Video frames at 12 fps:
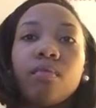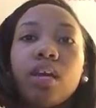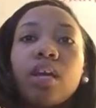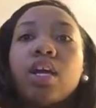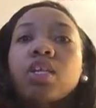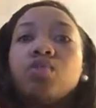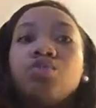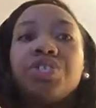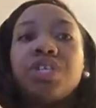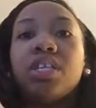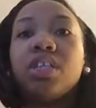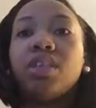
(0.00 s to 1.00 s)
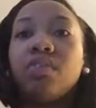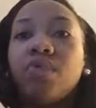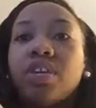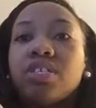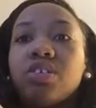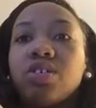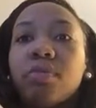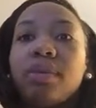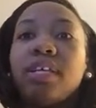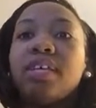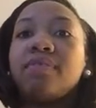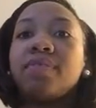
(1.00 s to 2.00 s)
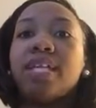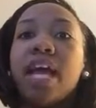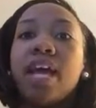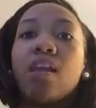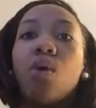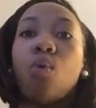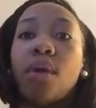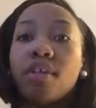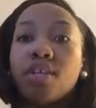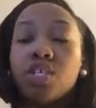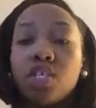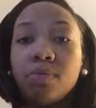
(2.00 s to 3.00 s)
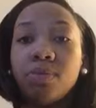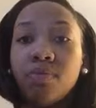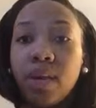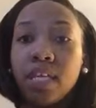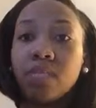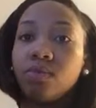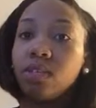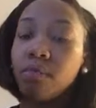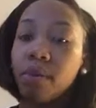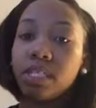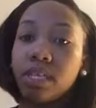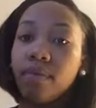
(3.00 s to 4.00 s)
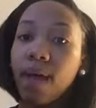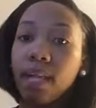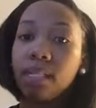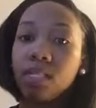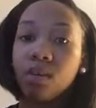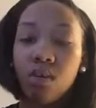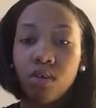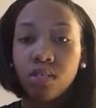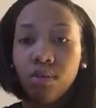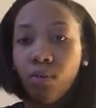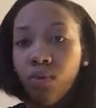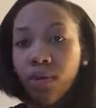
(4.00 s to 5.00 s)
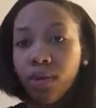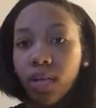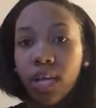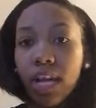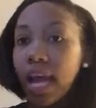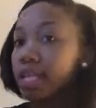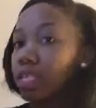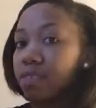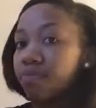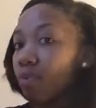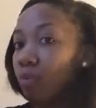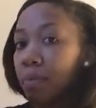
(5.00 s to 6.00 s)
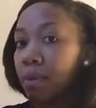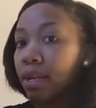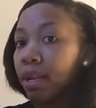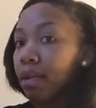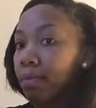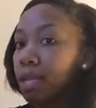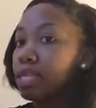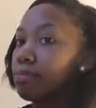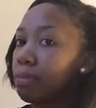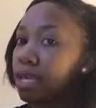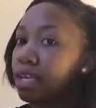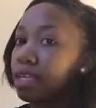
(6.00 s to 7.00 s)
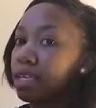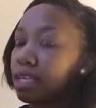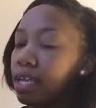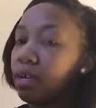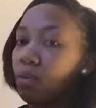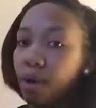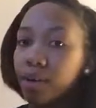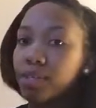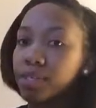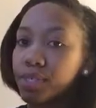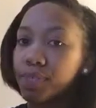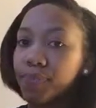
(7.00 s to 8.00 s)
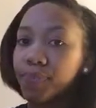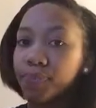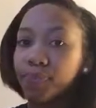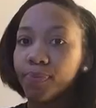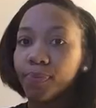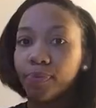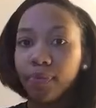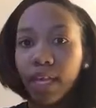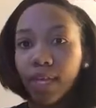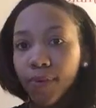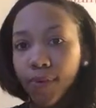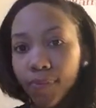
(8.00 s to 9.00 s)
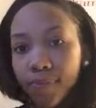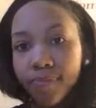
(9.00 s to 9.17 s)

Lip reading: In conclusion, the researcher believes that awareness should be raised for domestic violence across the board and not just for women, because men need awareness too. Thank you.